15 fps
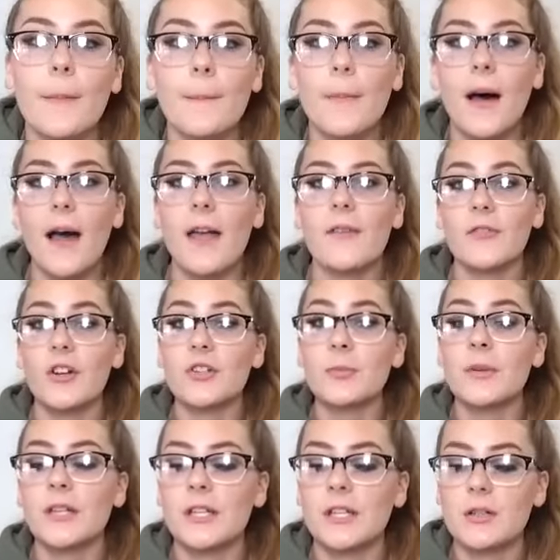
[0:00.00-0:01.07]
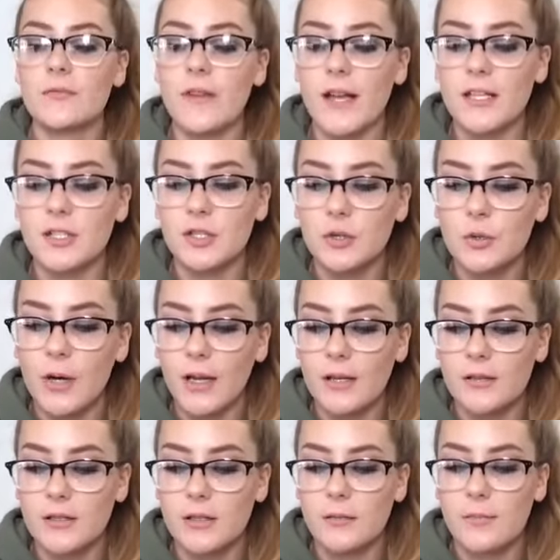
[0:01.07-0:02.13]
My freshman year of high school, I
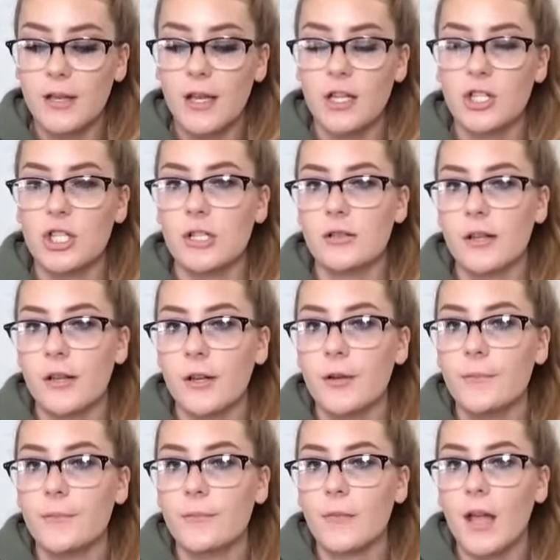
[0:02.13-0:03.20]
used to be a cheerleader.